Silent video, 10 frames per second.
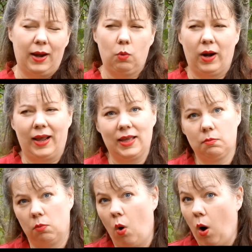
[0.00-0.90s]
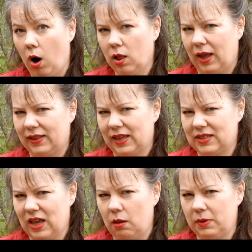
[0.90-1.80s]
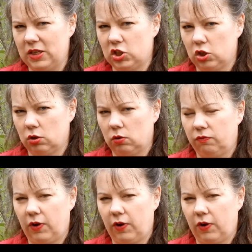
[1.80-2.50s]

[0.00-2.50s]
And when I eat more, like they tell me to,